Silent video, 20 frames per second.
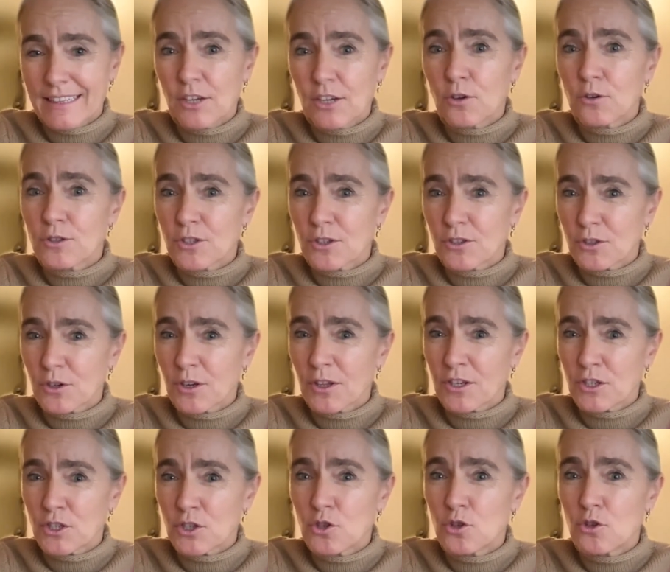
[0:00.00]
those are sort of
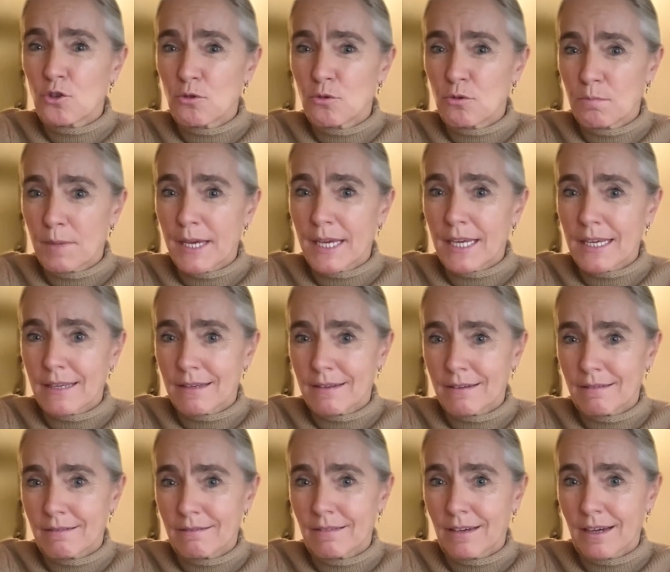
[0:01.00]
the two big
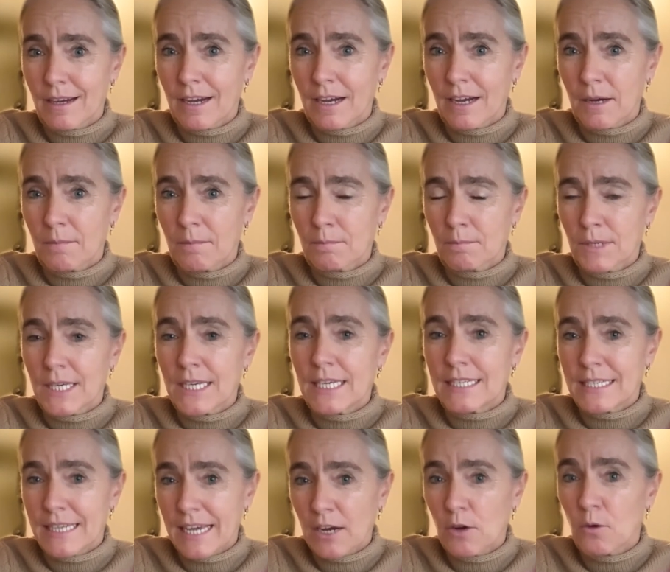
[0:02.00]

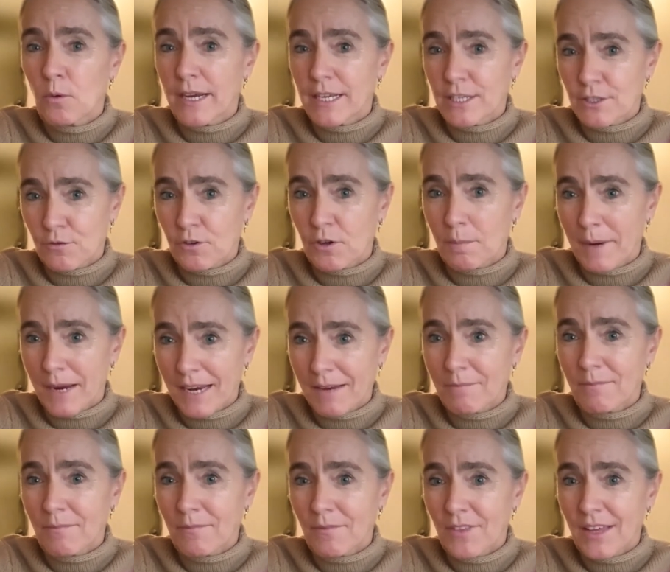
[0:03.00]
key takeaways for
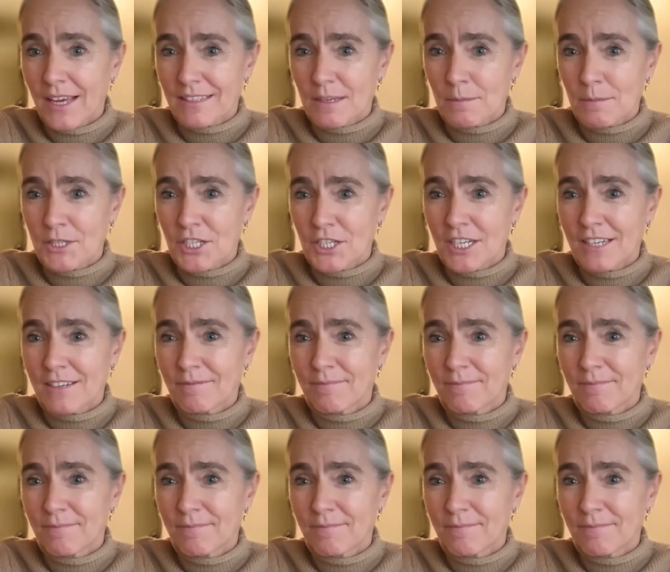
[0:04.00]
me. Thanks, Imogen.